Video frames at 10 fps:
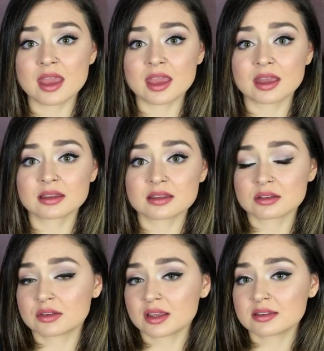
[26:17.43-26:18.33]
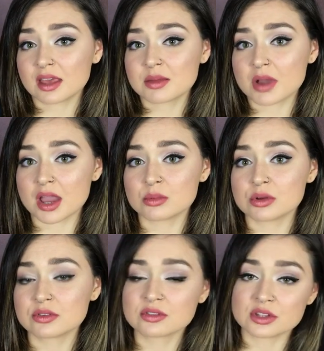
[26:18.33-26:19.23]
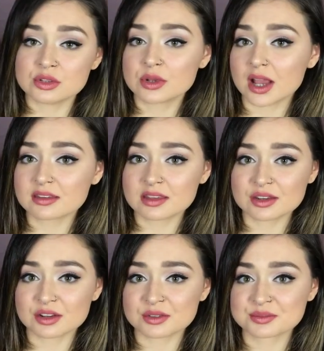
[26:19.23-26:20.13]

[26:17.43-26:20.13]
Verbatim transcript: And until next time, I will see you guys later.